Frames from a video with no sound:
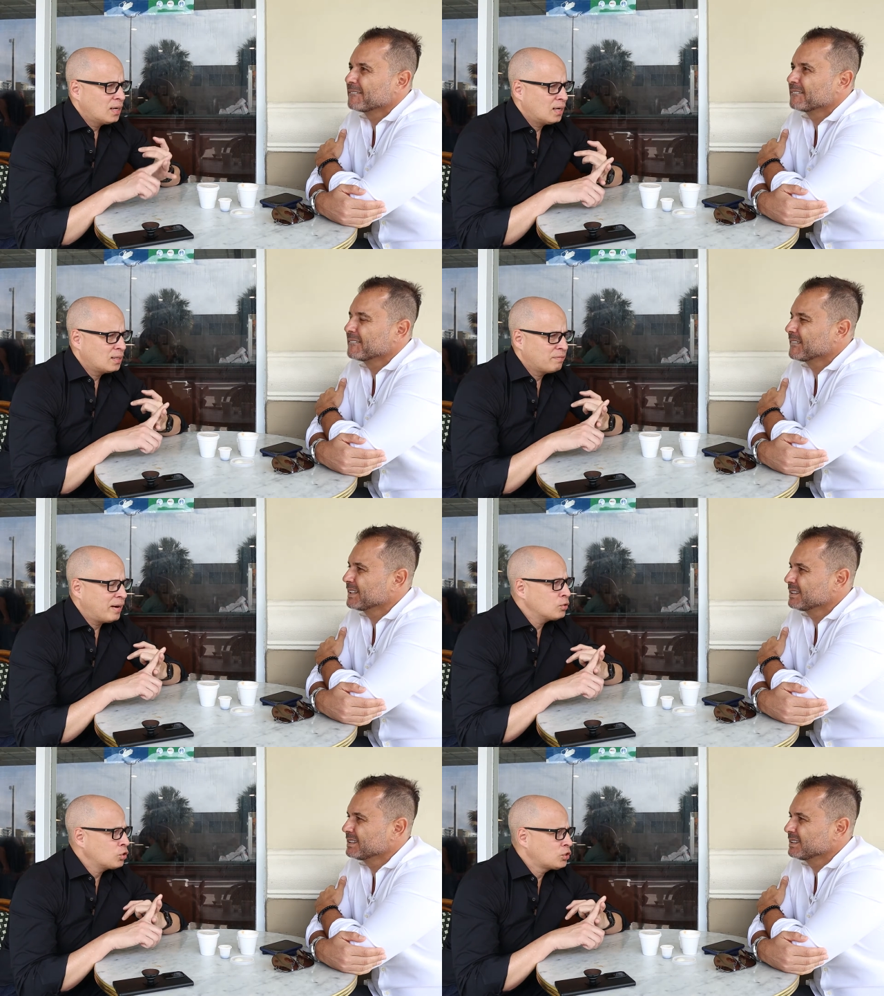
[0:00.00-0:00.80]
Speaker 1: Uh, the
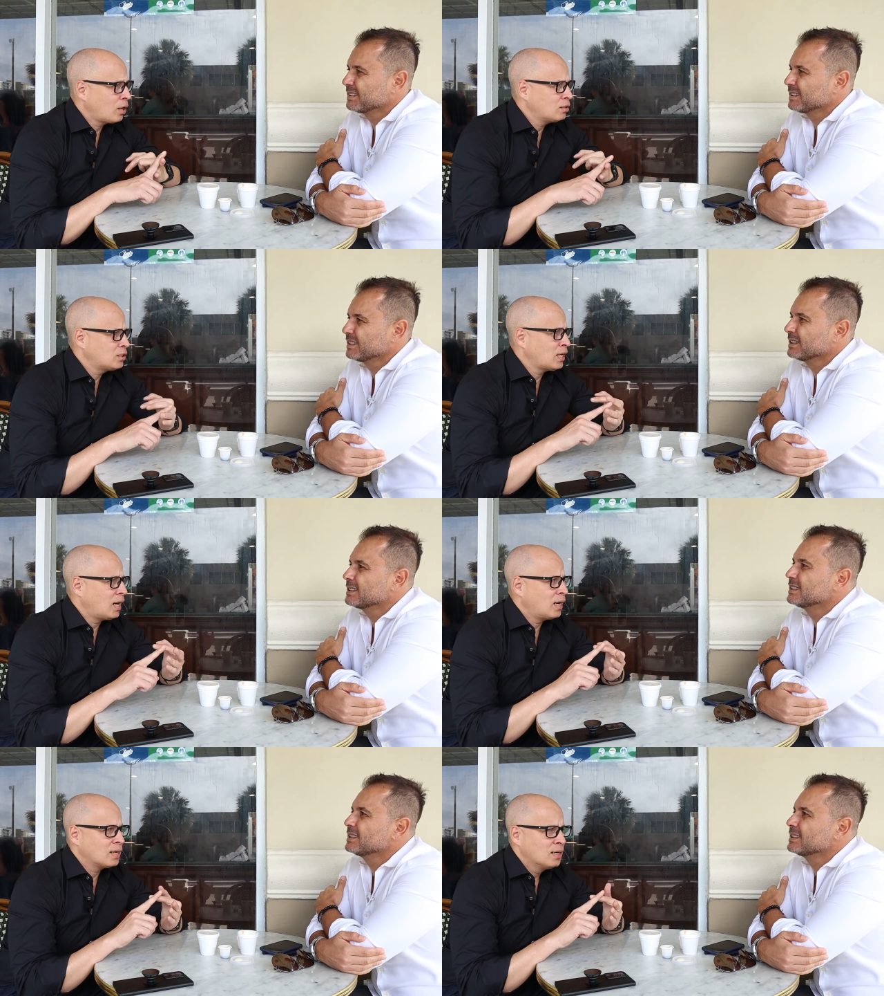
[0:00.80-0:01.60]
founder of
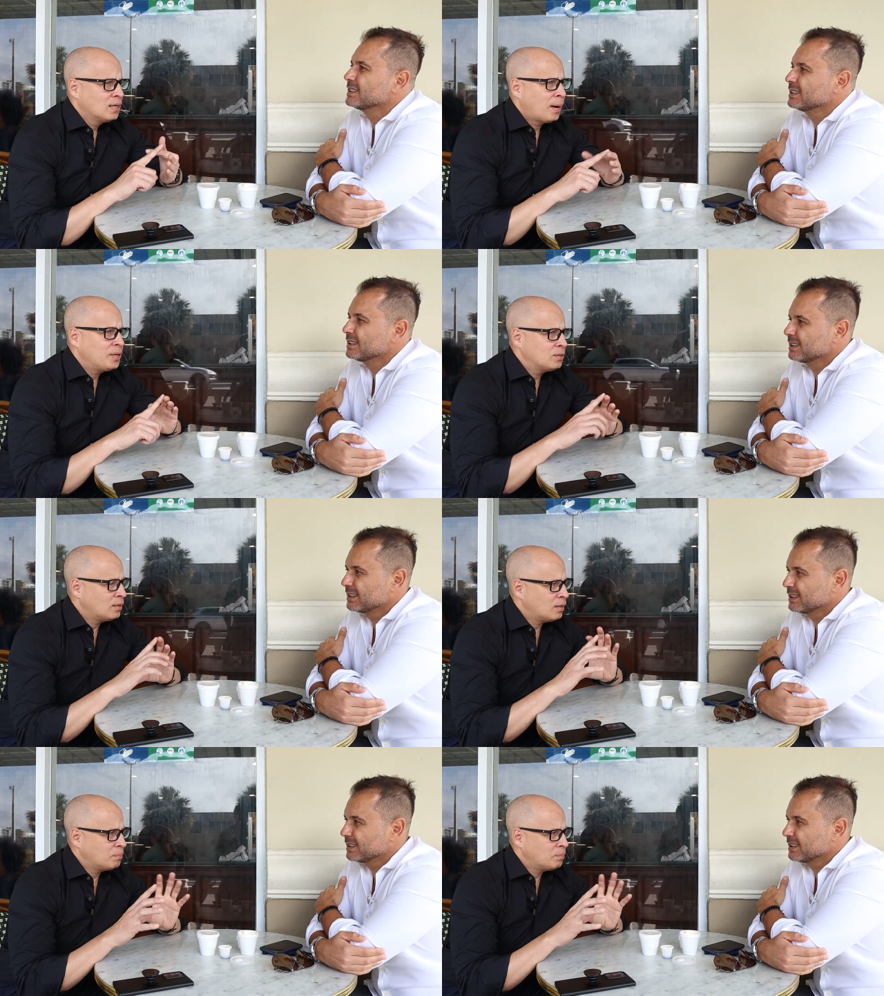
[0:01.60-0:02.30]
Shutterstock. I mean,